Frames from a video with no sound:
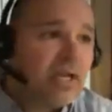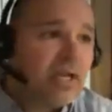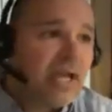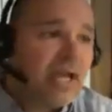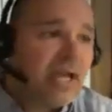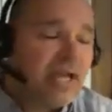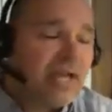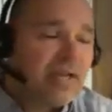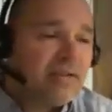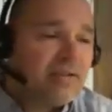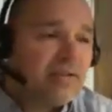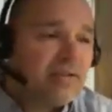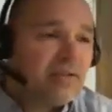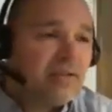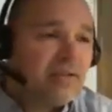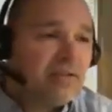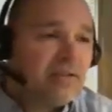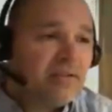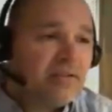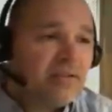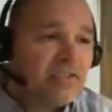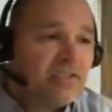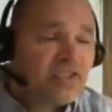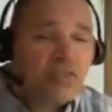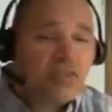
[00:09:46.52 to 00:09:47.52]
And the,
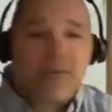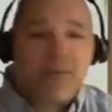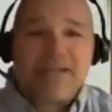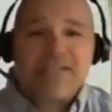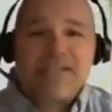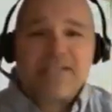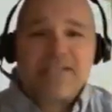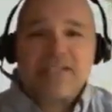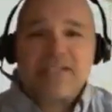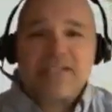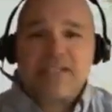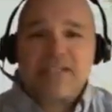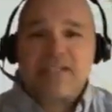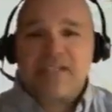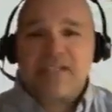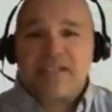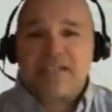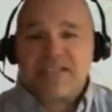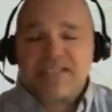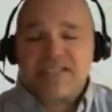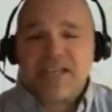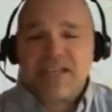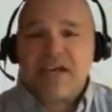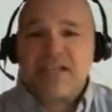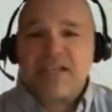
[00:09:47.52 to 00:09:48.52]
the stresses and
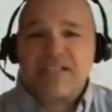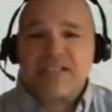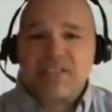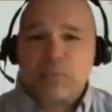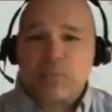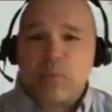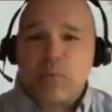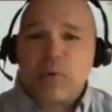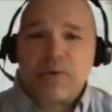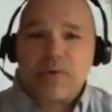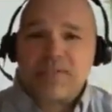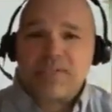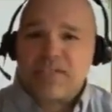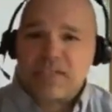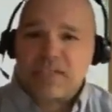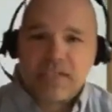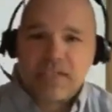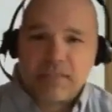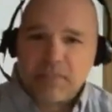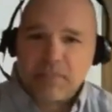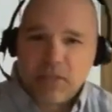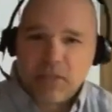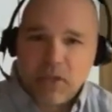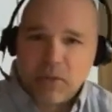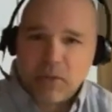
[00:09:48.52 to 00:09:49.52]
anxieties and worries that
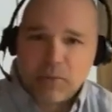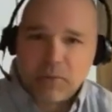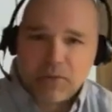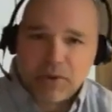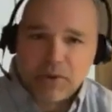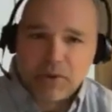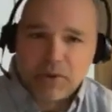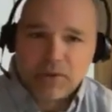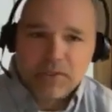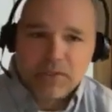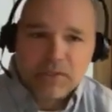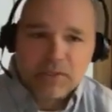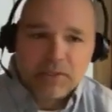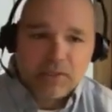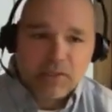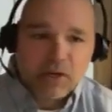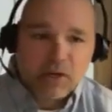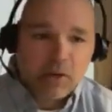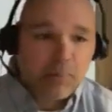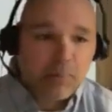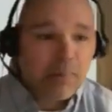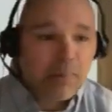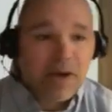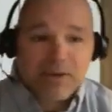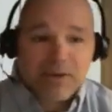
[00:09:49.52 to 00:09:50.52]
come along with our,
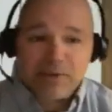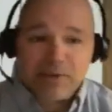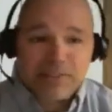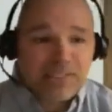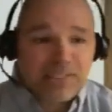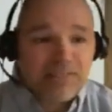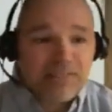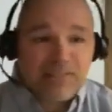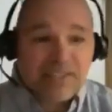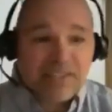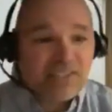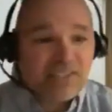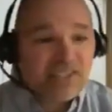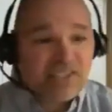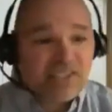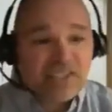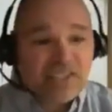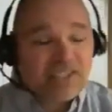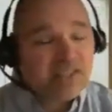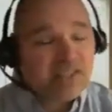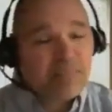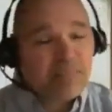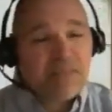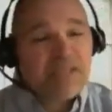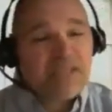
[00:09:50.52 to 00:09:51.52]
our modern living is
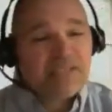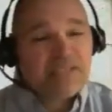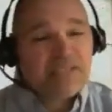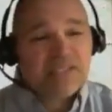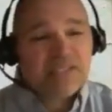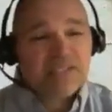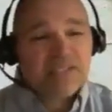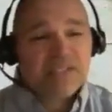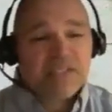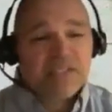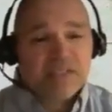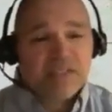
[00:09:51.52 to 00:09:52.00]
just the best.